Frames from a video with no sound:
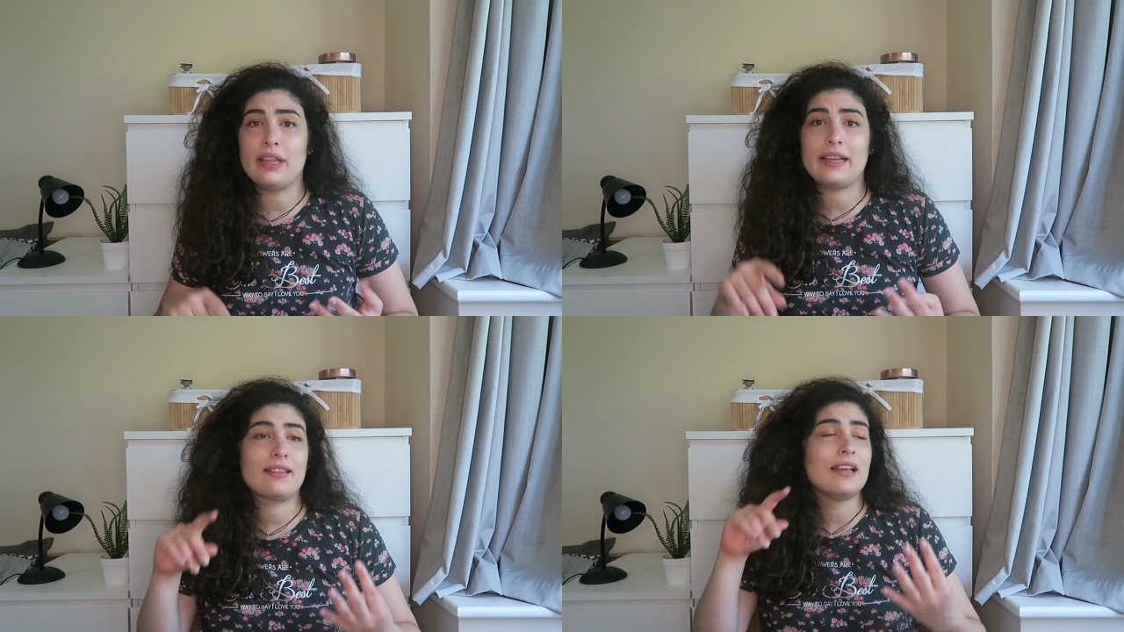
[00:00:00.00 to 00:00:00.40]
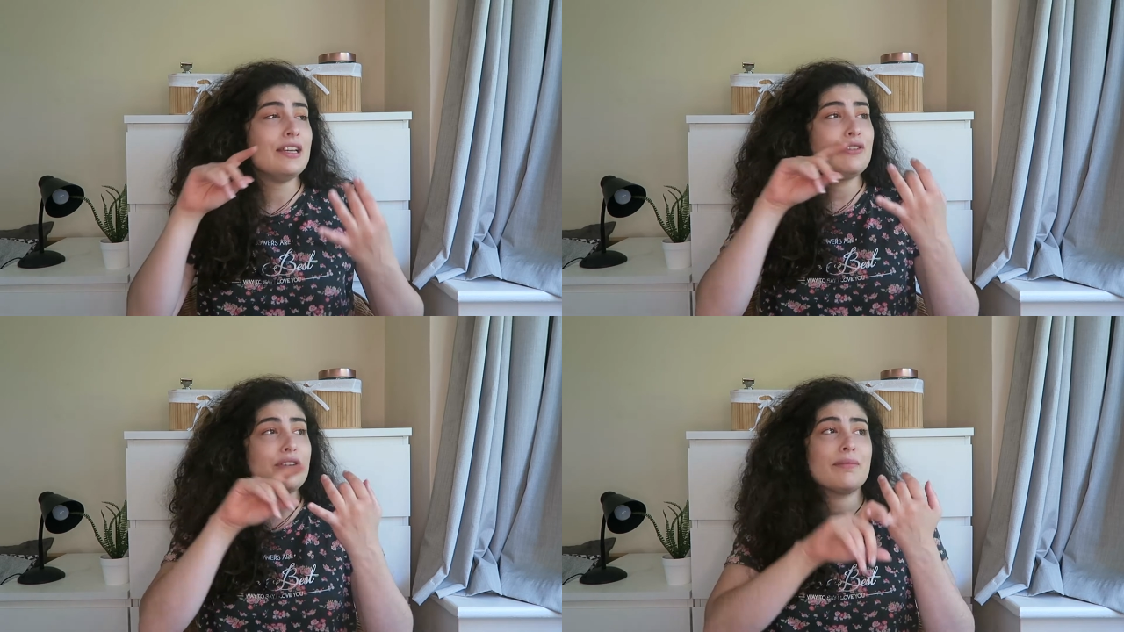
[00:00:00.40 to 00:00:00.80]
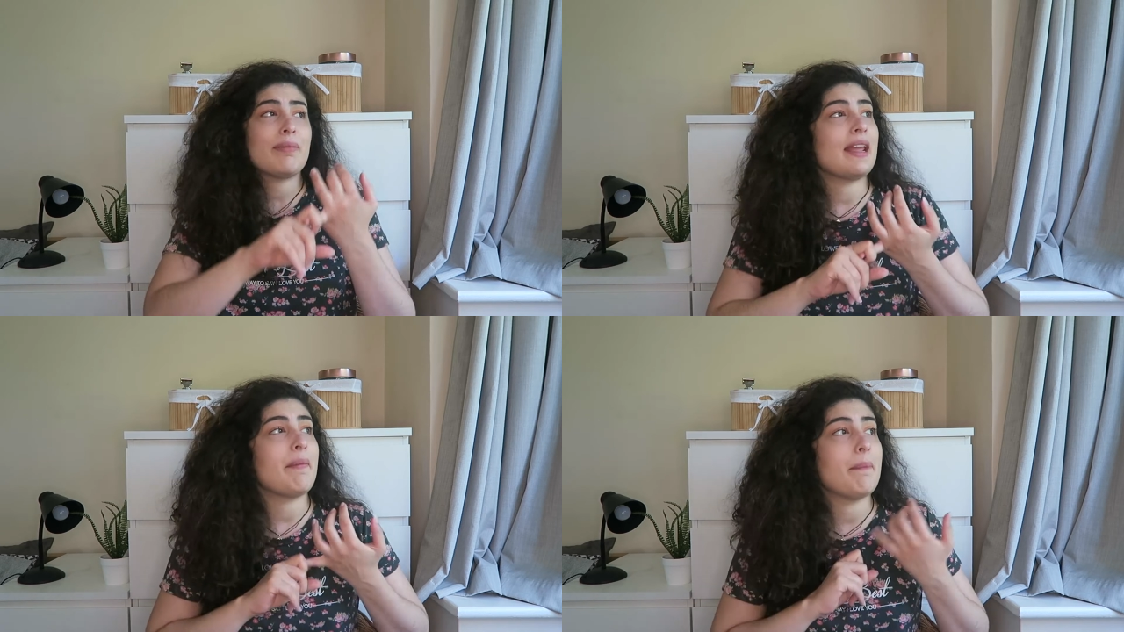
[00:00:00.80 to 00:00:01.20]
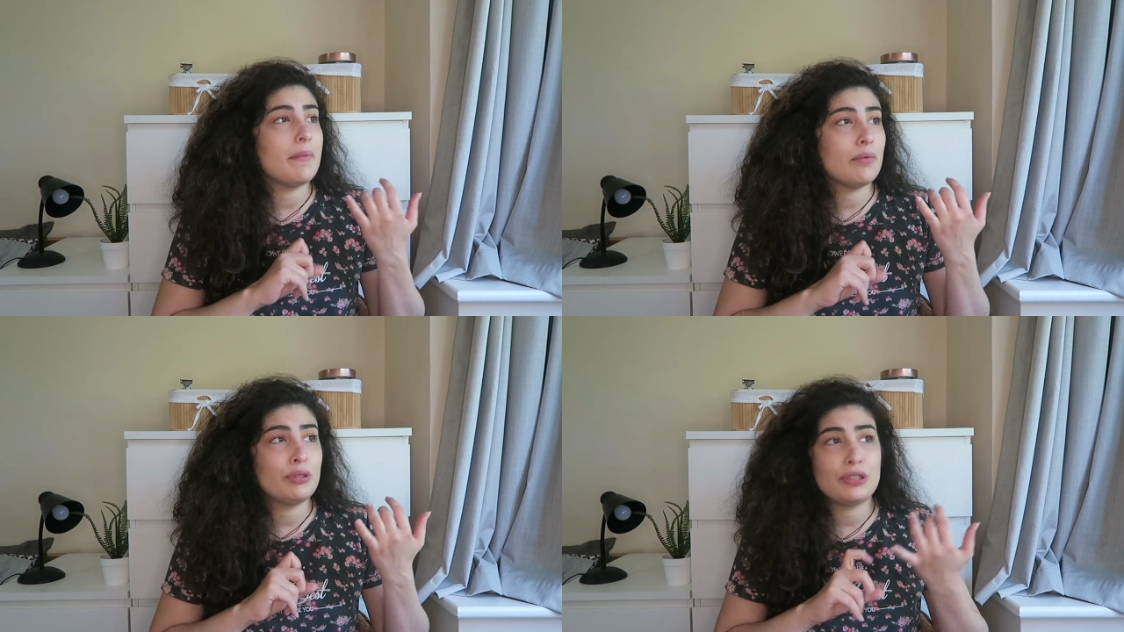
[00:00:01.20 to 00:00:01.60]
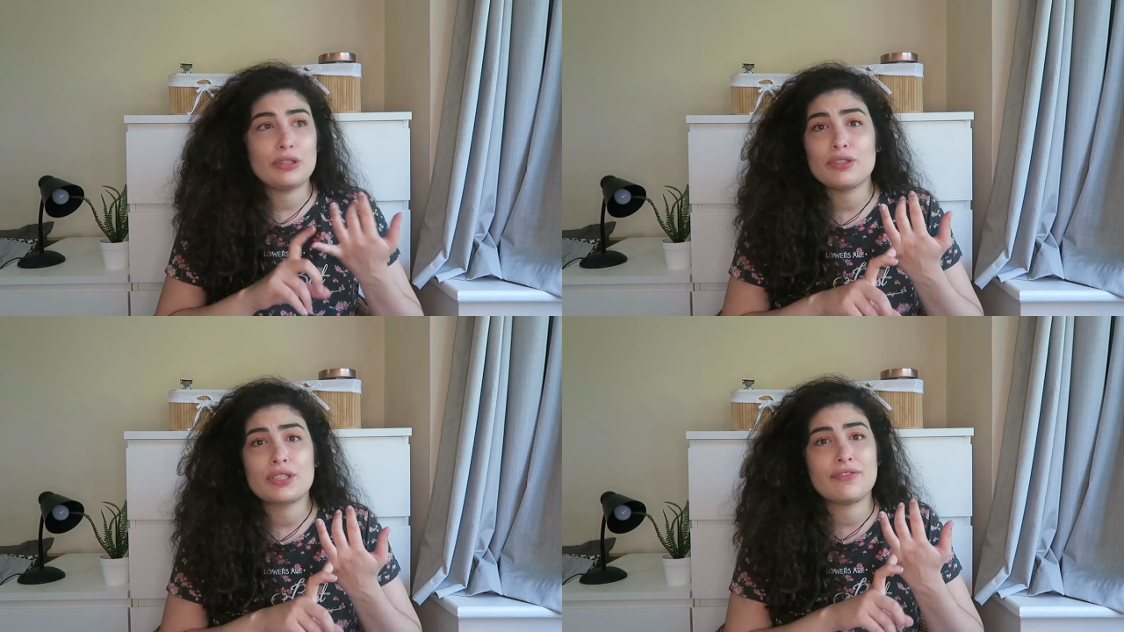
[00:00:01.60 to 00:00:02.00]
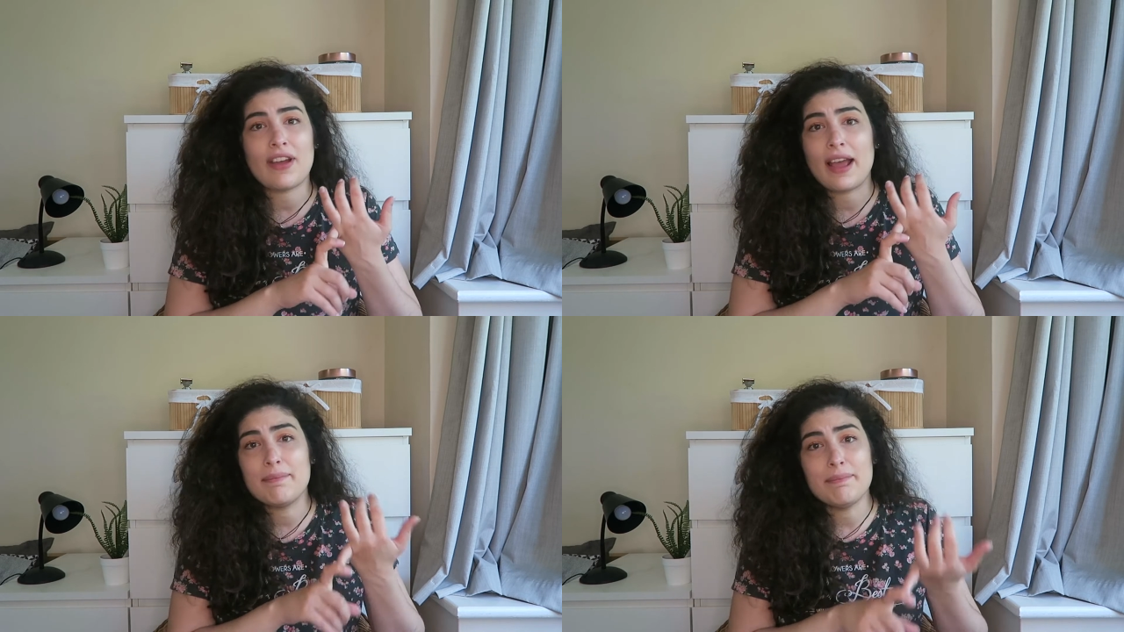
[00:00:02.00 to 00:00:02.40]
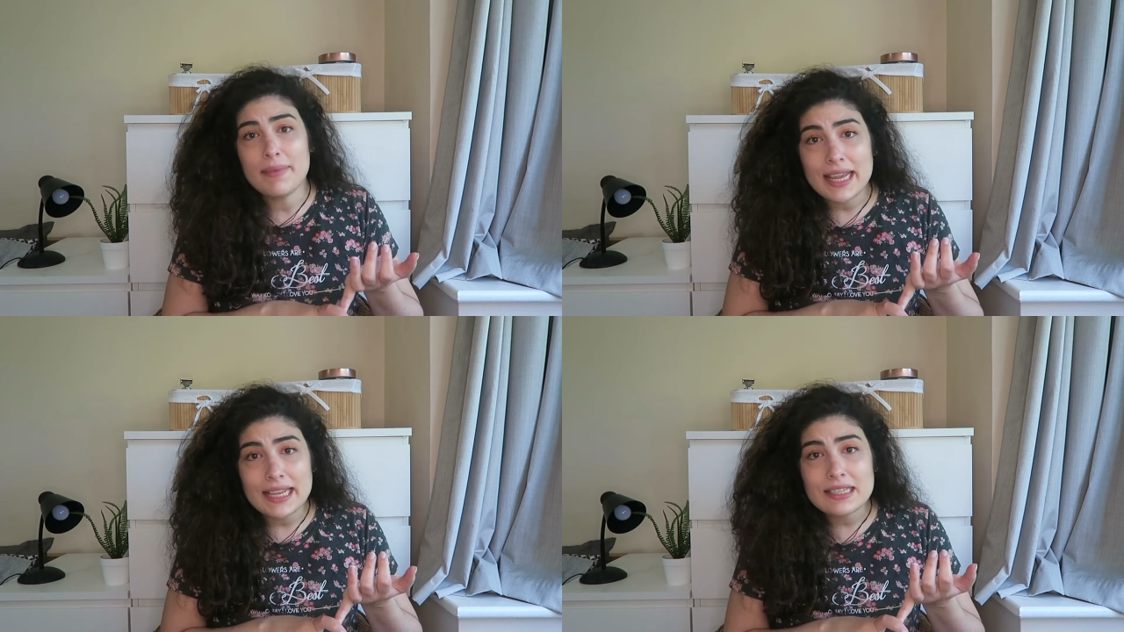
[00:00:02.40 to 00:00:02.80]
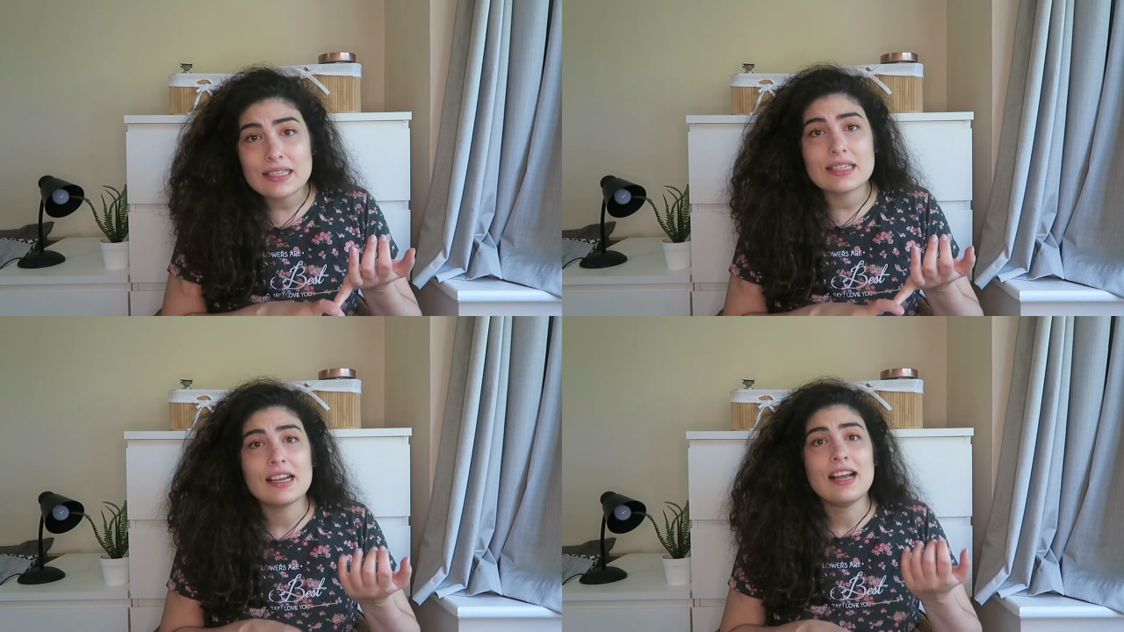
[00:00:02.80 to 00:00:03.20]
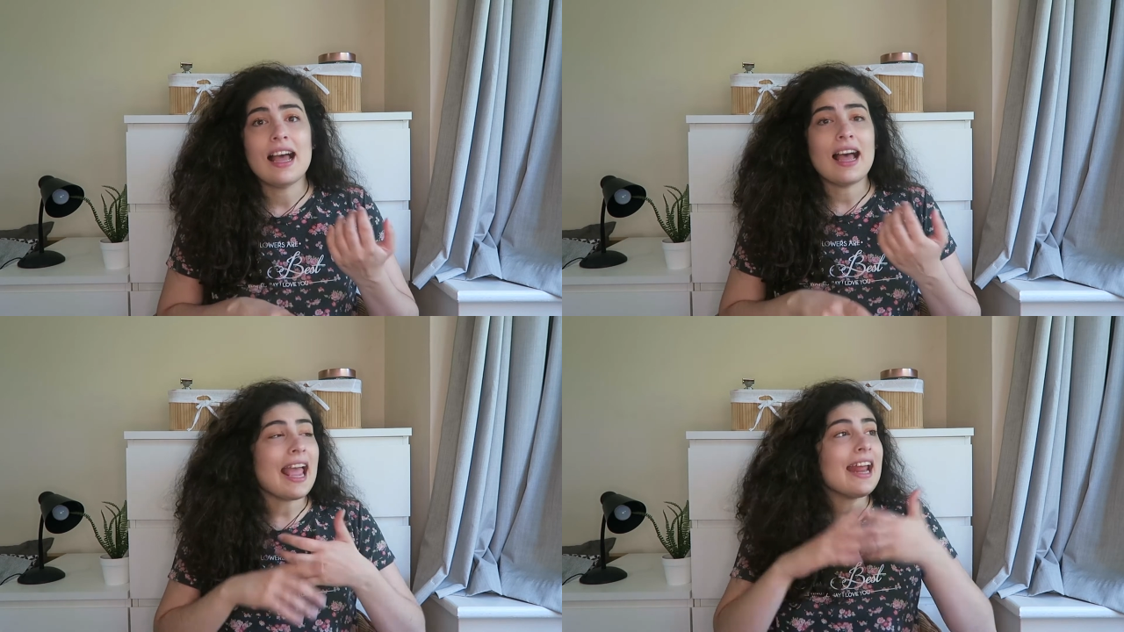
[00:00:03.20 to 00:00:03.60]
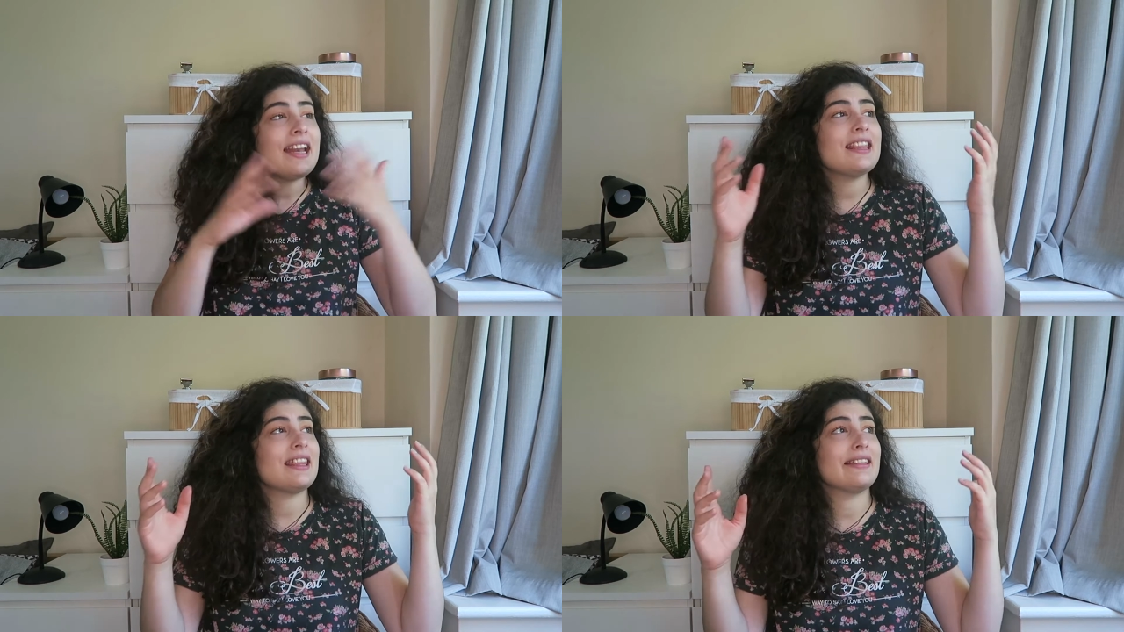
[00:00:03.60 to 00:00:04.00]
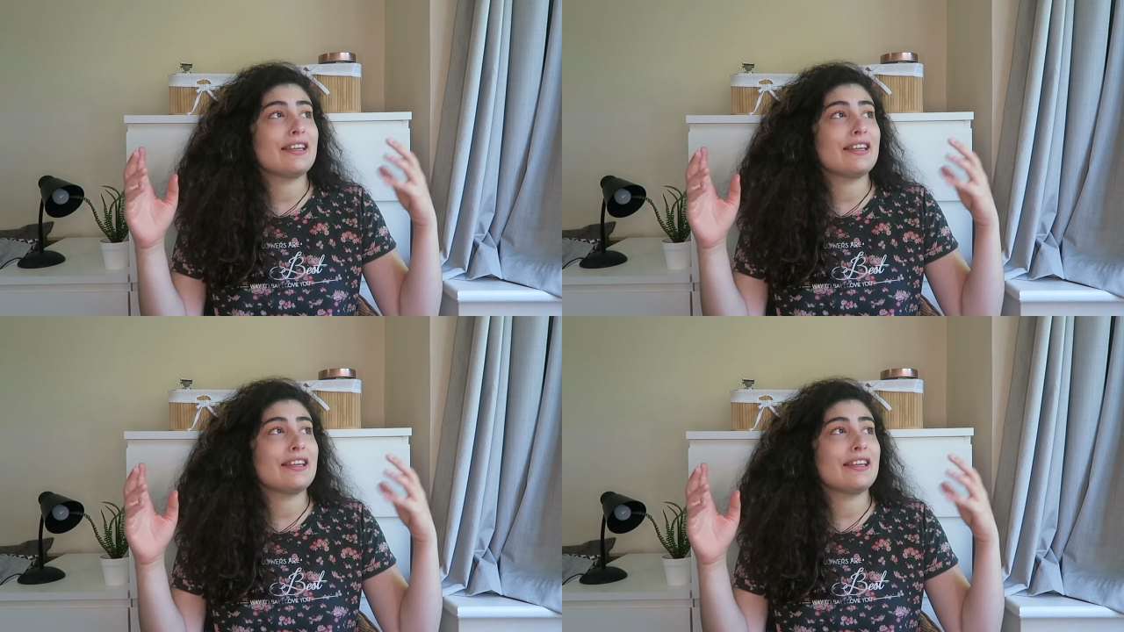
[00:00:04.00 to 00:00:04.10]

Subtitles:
Like, you can buy reduced fat mince, anything.